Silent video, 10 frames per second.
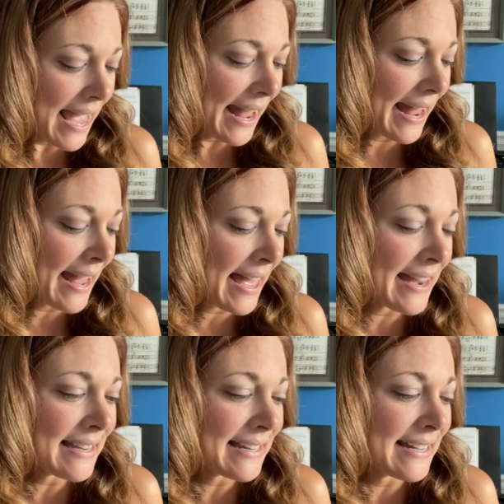
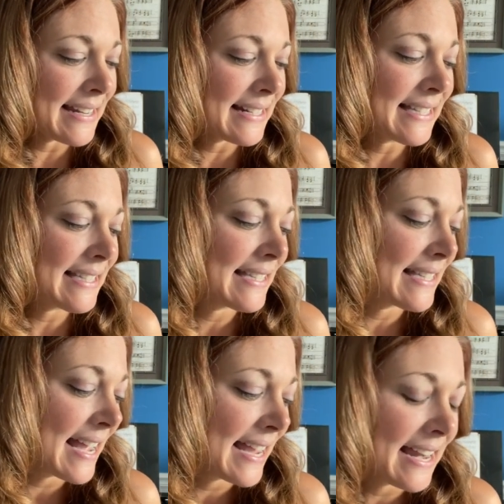And in
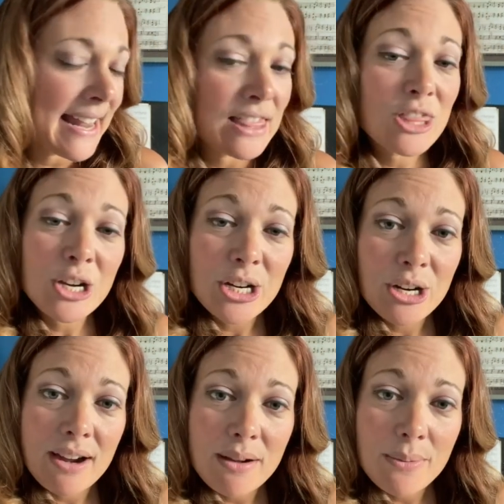second and third
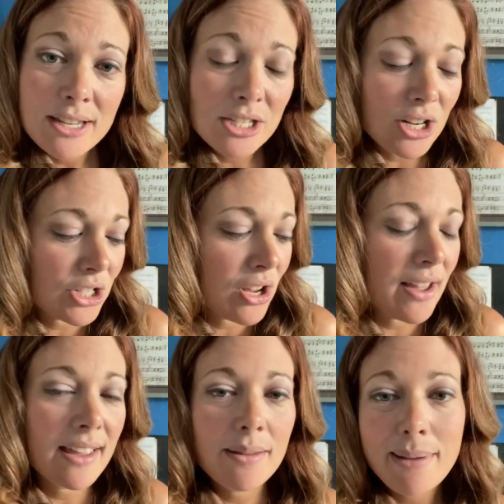grade, we start
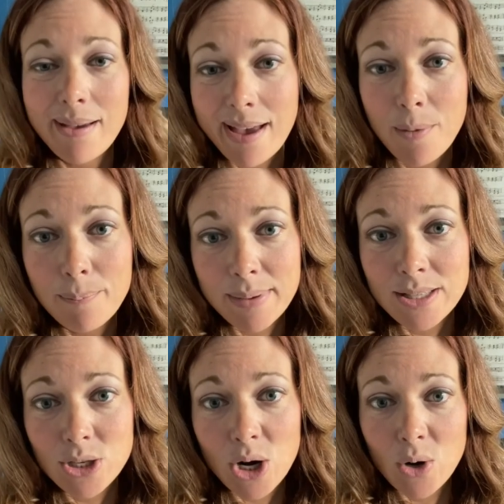talking about how
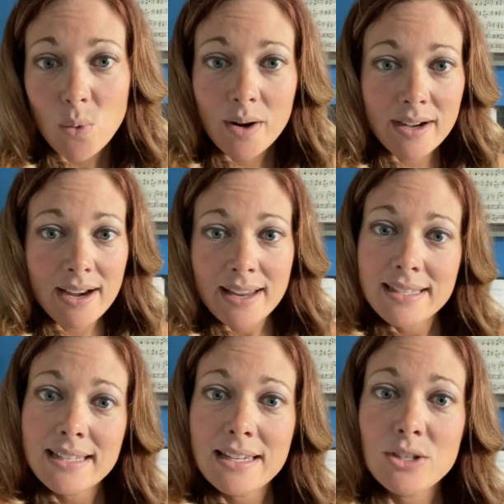beats are
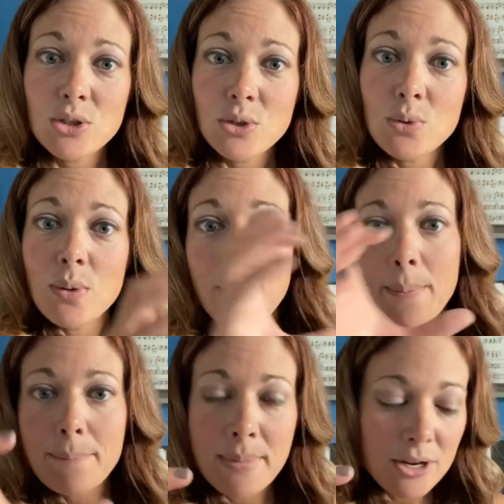organized into
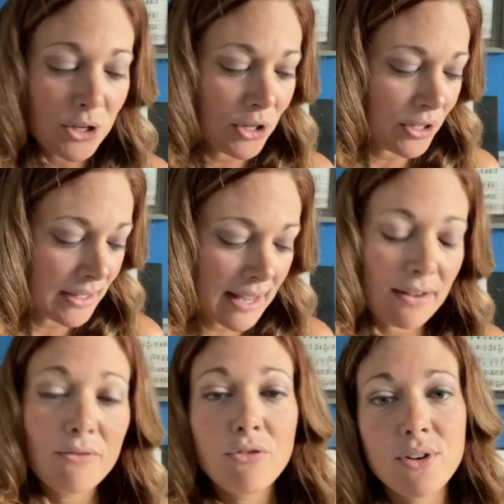measures. And
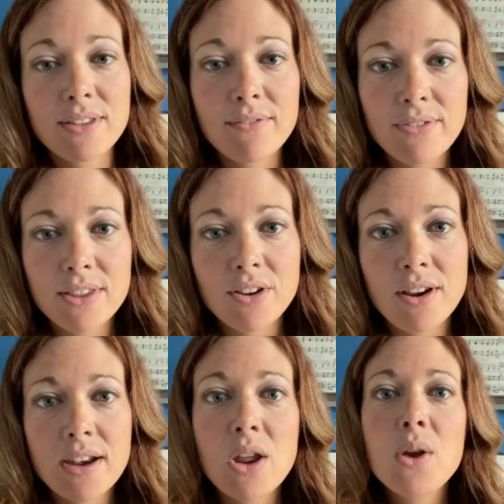in fourth and fifth
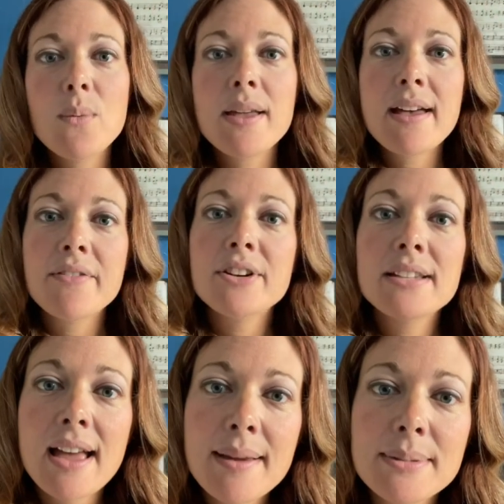grade, we cover
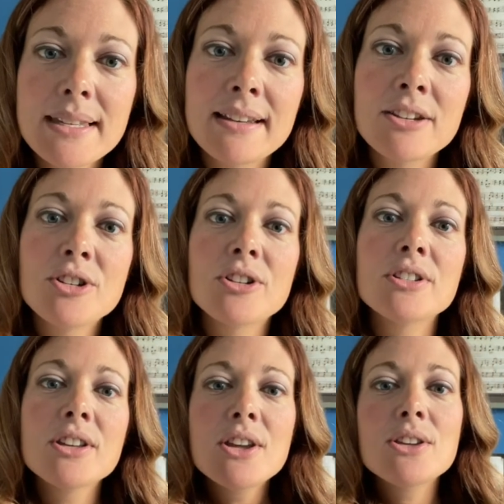time signatures.
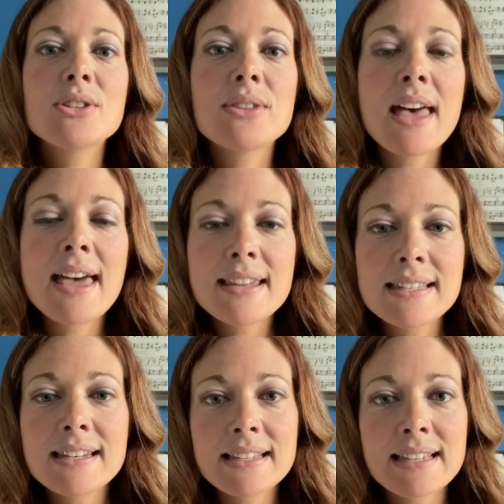So that is
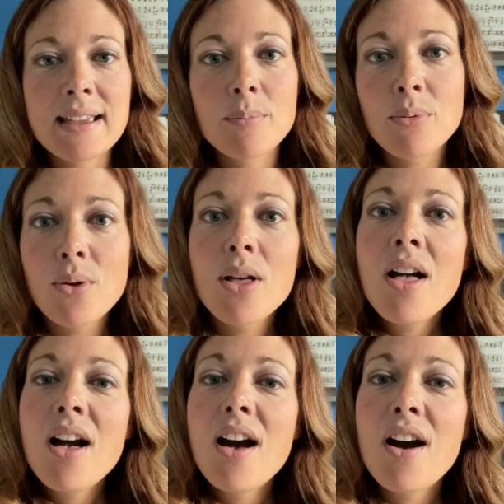an example
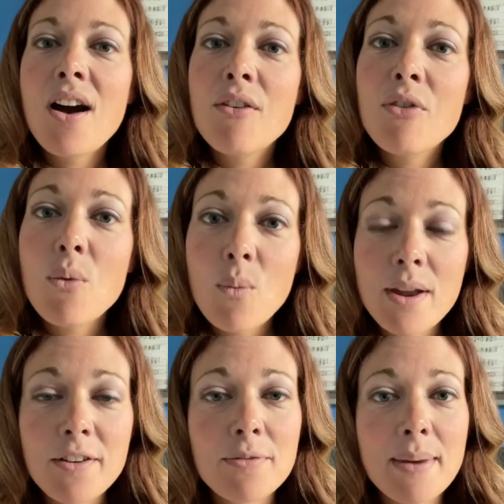of one
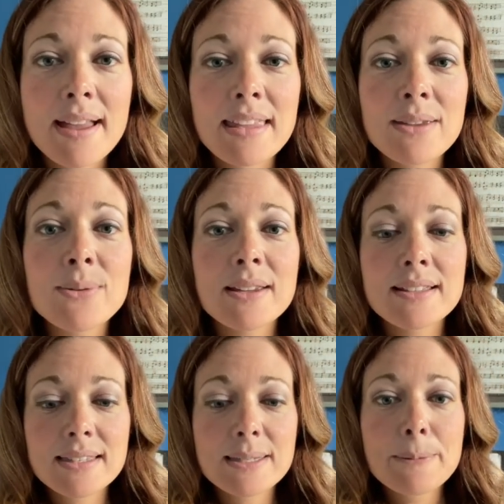of my
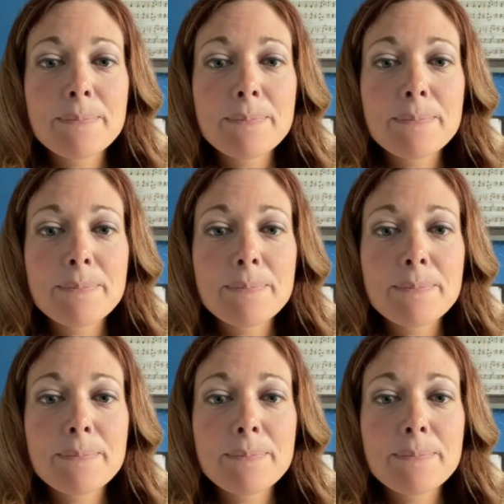units.